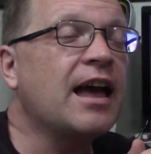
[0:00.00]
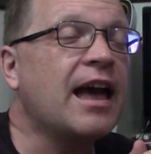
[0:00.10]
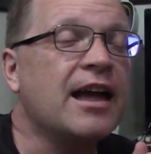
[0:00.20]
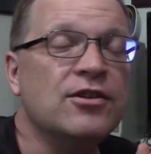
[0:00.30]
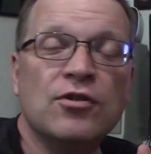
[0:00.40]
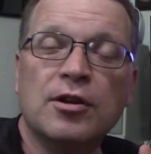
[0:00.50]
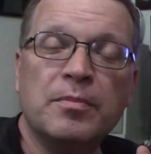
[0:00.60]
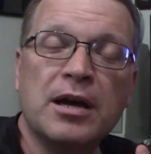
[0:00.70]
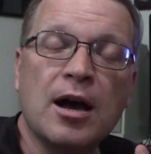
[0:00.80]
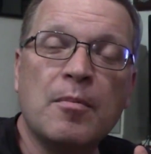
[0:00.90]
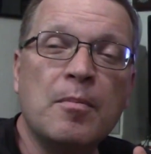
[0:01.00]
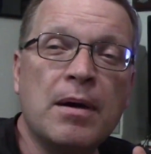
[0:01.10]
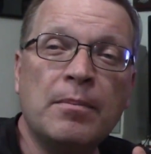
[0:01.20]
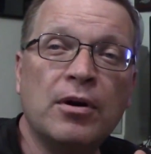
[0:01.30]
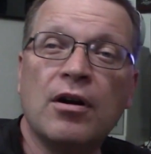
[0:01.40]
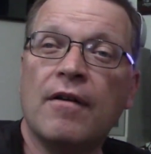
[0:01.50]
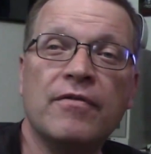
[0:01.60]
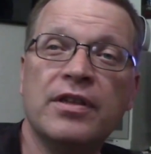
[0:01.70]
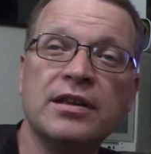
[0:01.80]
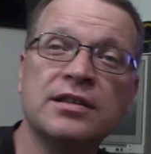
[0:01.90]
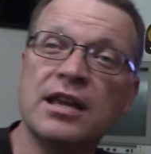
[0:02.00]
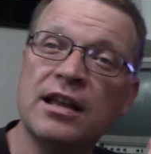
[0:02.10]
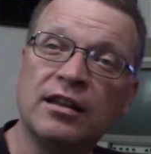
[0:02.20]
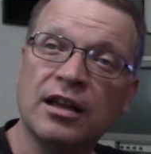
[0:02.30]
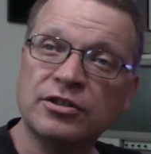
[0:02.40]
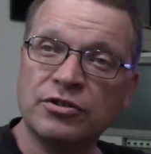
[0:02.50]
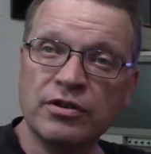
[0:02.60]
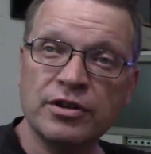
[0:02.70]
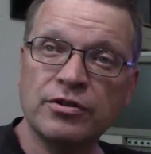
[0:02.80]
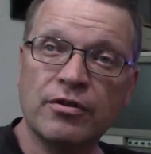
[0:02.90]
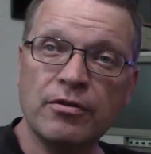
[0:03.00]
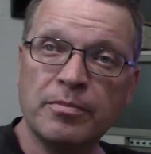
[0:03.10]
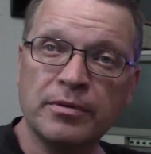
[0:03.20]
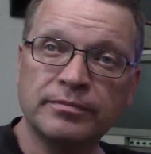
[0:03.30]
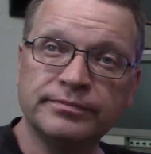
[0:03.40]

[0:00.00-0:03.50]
and you can become a member of this illustrious group.